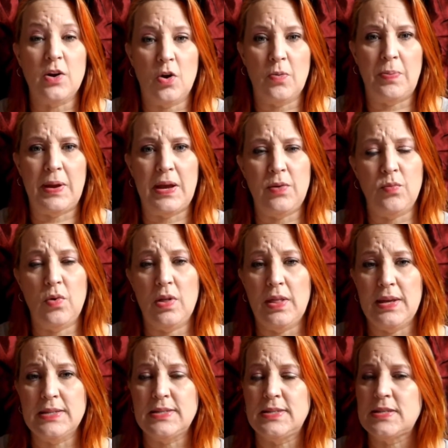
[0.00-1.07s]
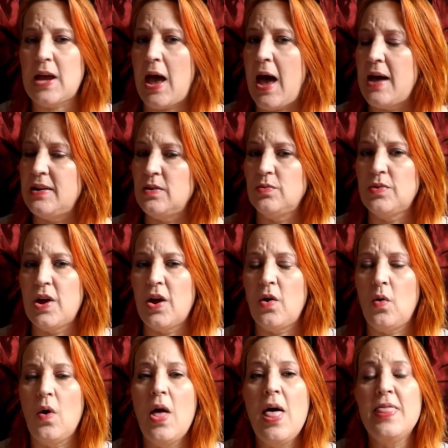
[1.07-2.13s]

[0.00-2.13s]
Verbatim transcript: her being released? I don't know.